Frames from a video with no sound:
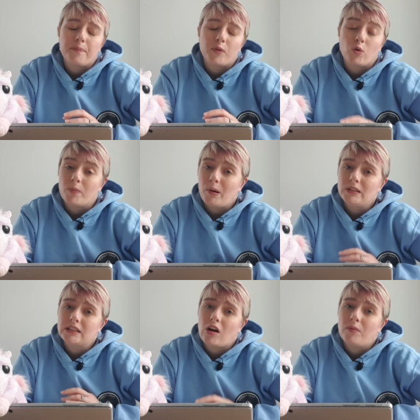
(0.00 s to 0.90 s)
or a
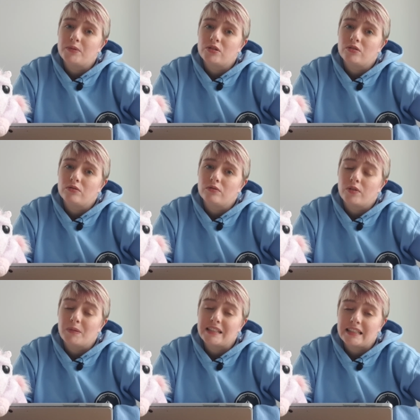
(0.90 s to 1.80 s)
bus up to
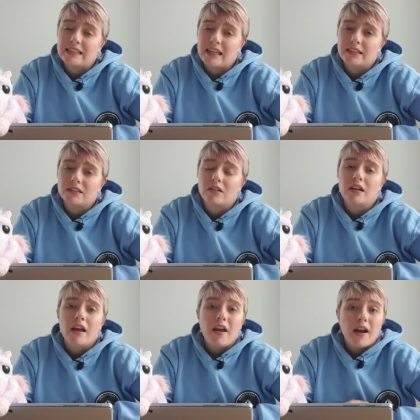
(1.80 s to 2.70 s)
from the city centre,
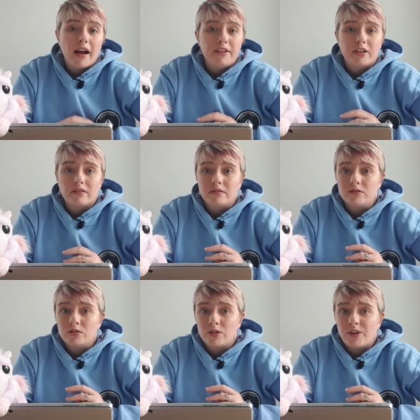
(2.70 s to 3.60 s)
and you
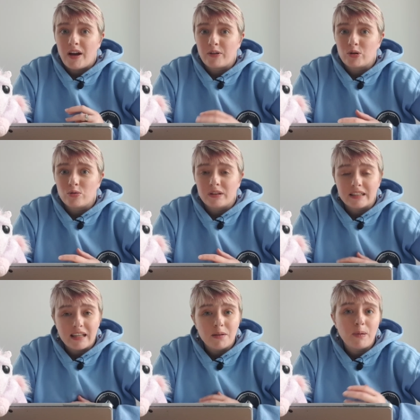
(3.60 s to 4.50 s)
can have a go in the
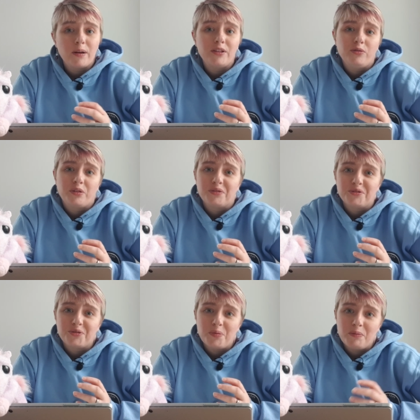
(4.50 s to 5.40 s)
cinema. You
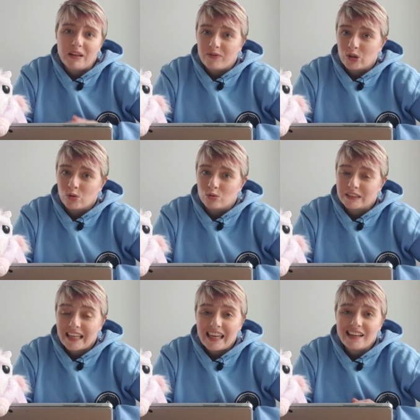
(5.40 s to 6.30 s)
could maybe even go
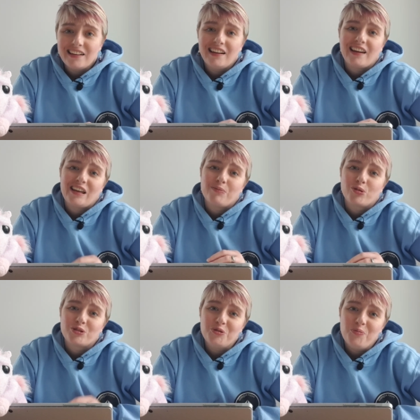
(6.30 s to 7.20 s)
skiing or
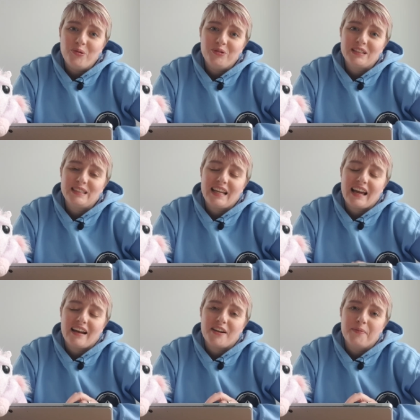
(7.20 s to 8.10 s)
snowboarding
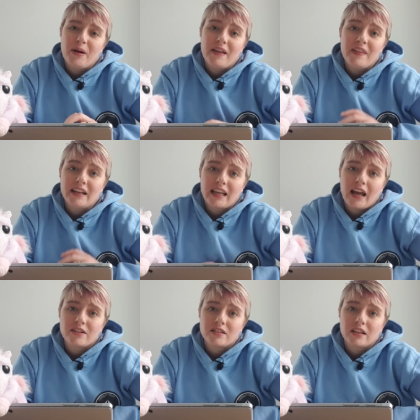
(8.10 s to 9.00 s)
and then
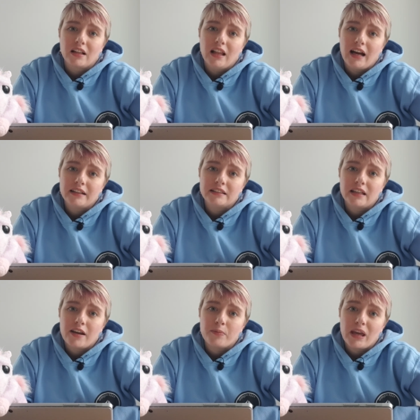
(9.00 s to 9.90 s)
catch the
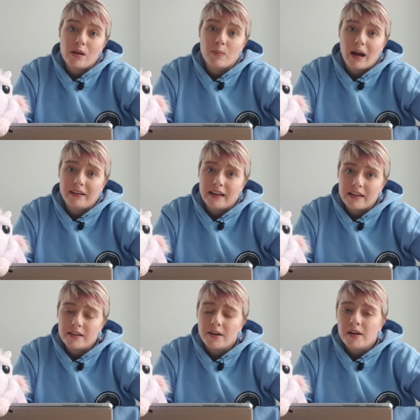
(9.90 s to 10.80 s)
Clan game at night.